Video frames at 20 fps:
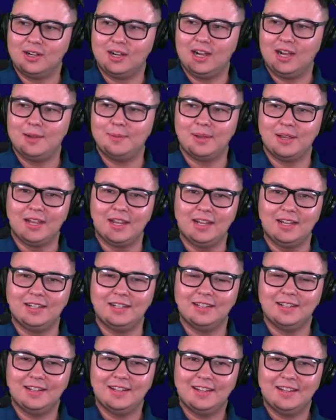I
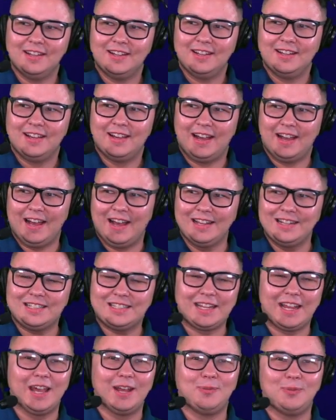mean, I
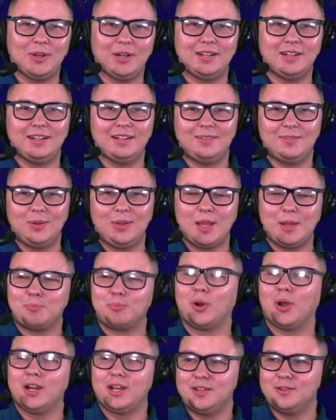said when they
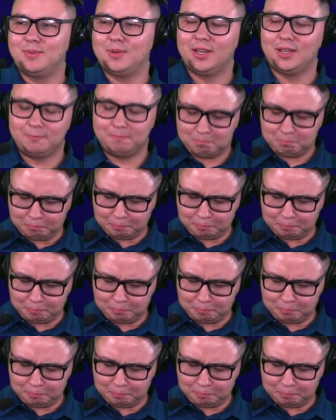brought him in,